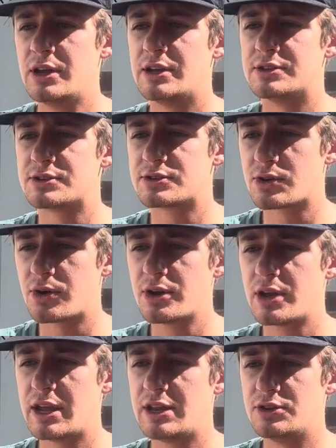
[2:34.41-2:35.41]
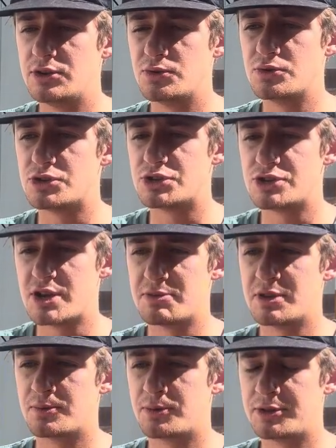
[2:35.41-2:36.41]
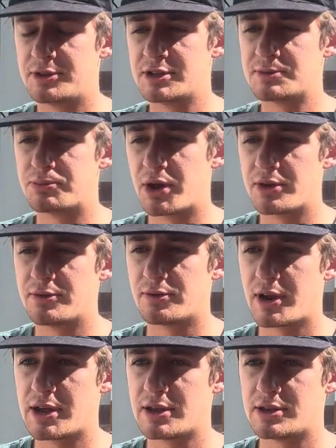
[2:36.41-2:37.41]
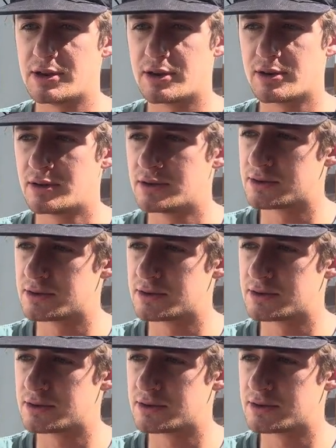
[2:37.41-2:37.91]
is start a new shipment with this button right here.